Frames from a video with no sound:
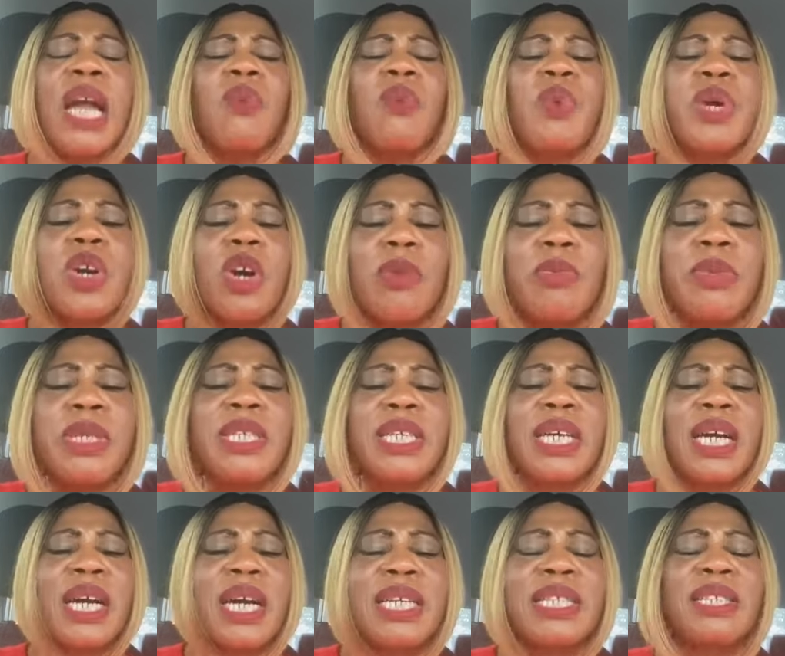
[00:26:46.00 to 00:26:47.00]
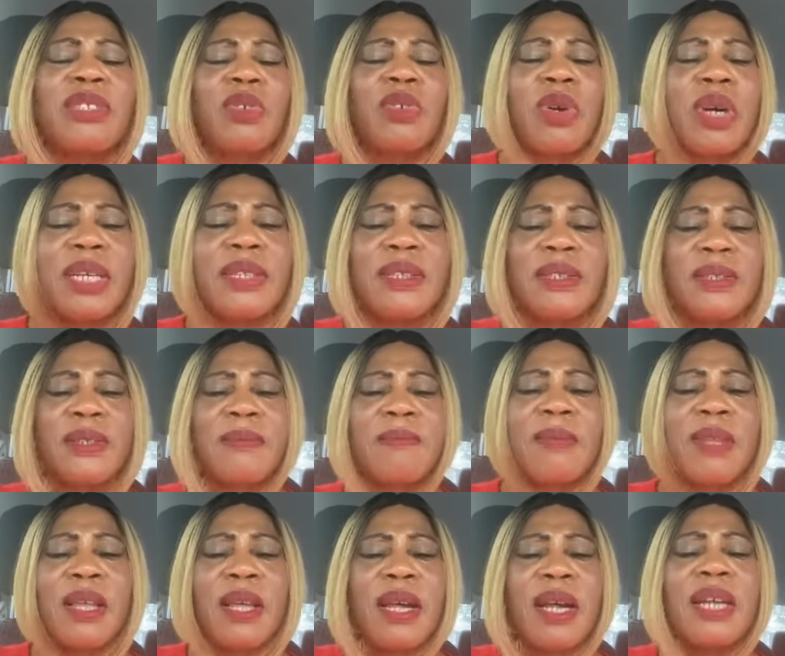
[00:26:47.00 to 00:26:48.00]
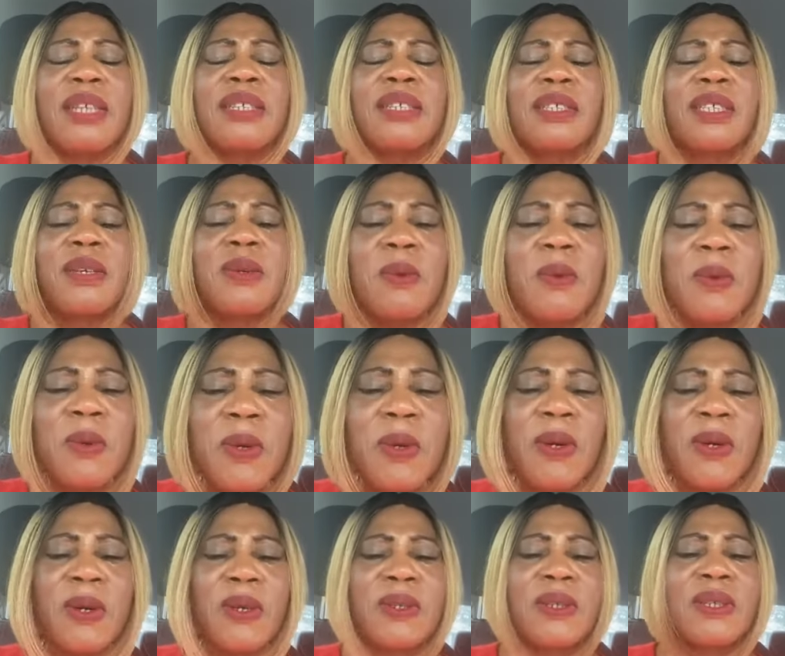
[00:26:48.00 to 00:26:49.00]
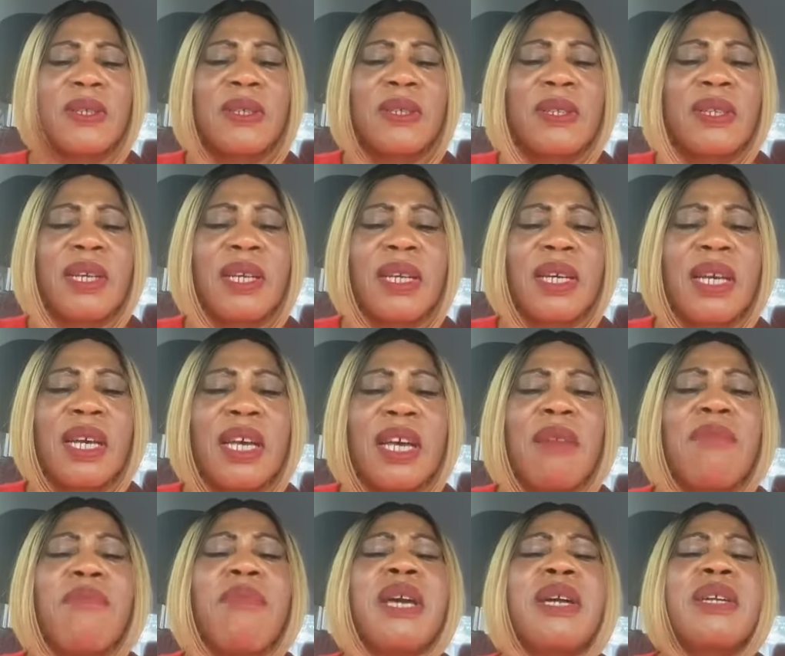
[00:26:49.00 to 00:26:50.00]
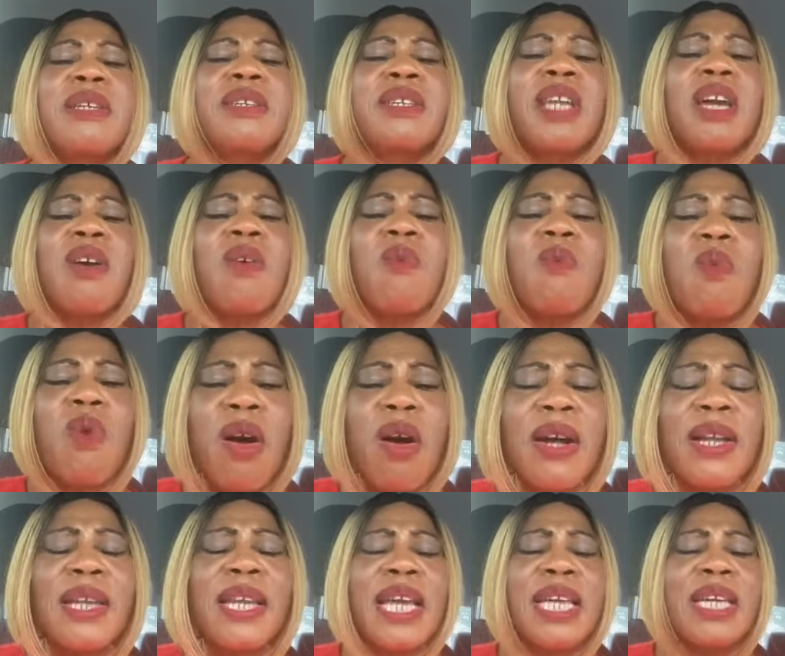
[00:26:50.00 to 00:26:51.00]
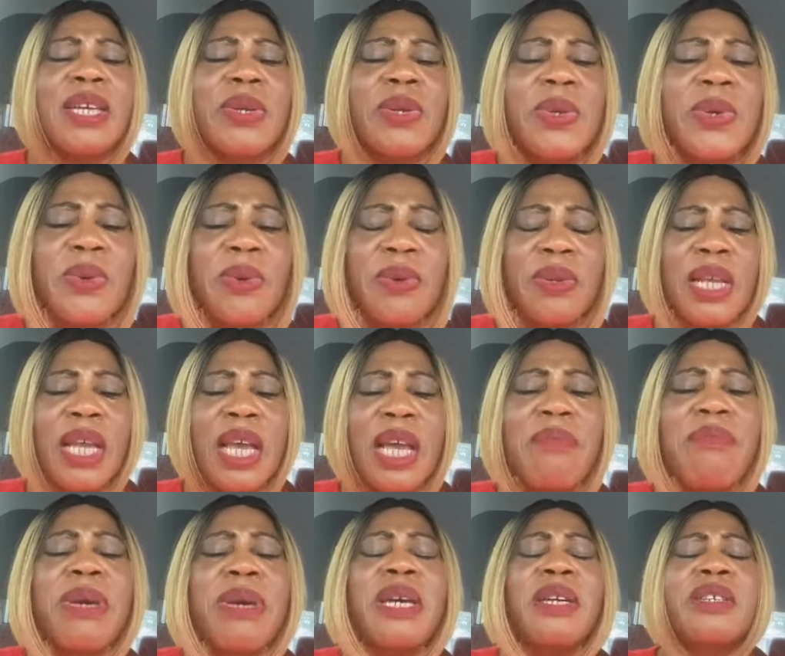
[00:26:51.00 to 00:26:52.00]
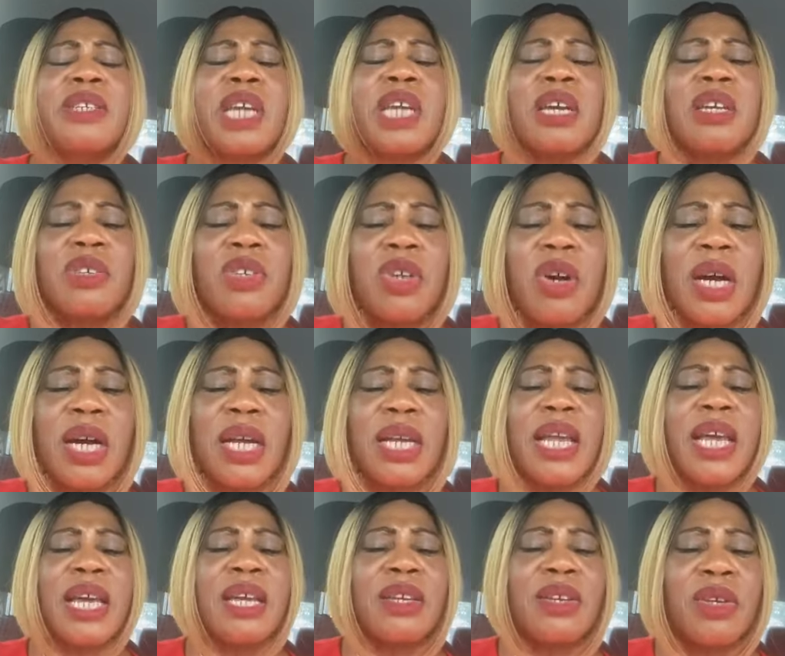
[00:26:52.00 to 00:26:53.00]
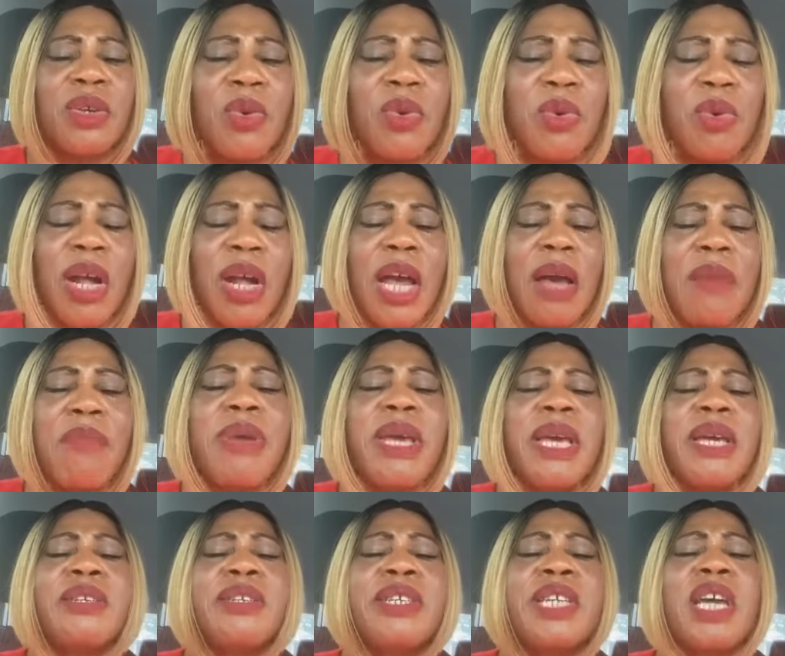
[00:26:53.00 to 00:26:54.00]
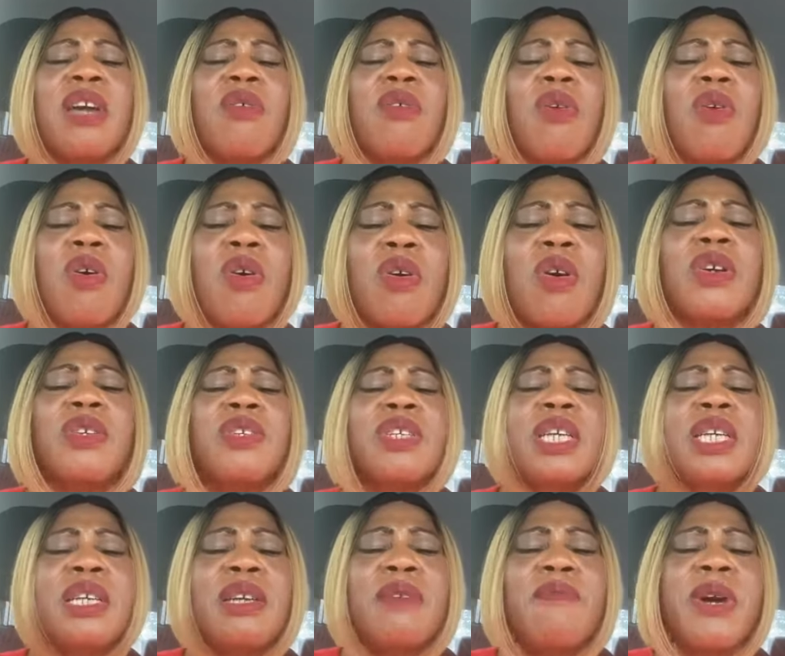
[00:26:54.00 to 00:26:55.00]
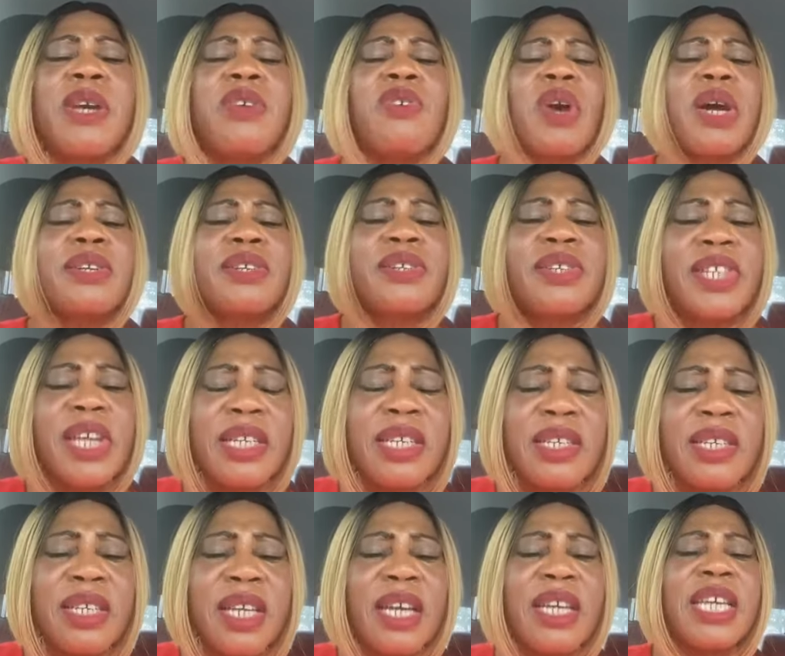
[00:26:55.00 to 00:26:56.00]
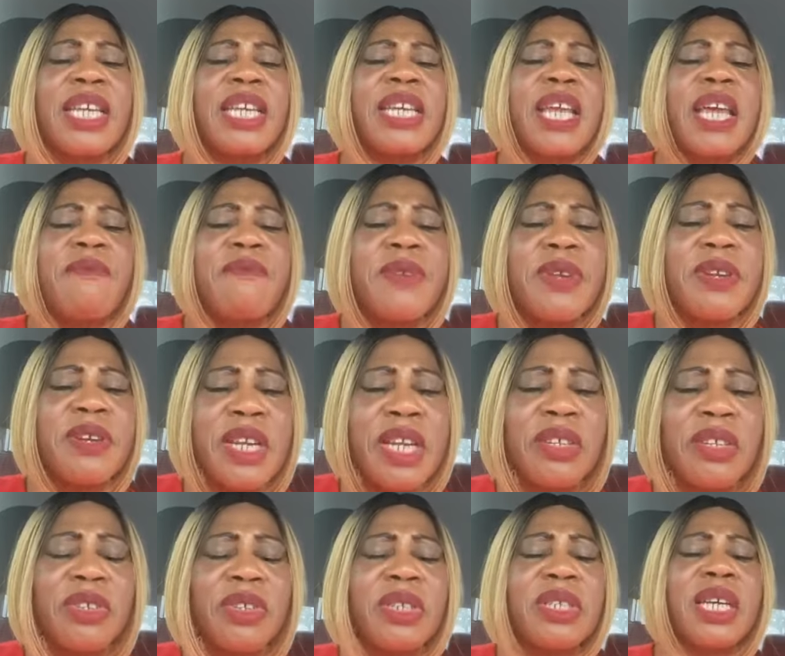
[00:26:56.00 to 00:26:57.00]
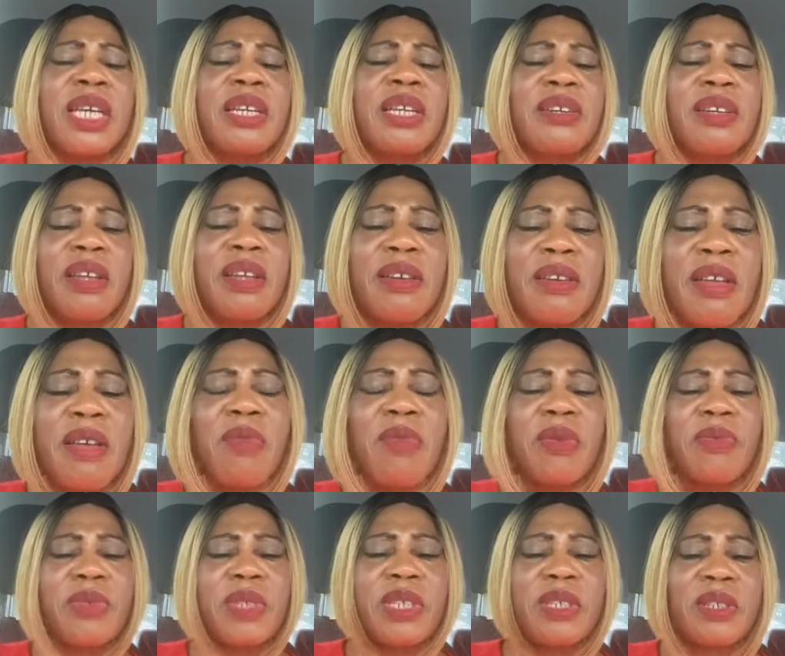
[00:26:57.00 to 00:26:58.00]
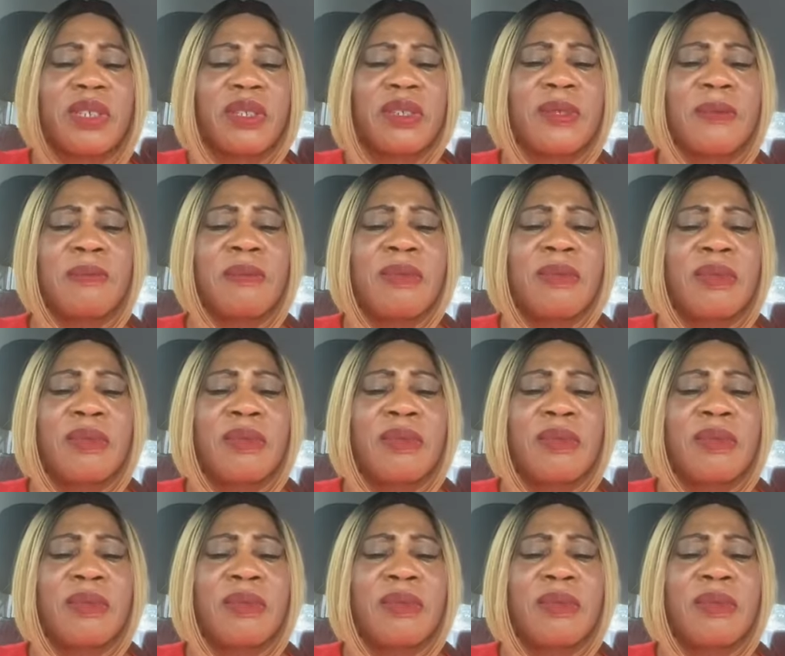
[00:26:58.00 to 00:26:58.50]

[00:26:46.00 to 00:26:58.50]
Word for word: we commit their heart in your hand and say, Oh God, may they walk like you. May they talk like you. May they, oh God, deliver your agenda in every nation in the name of Jesus.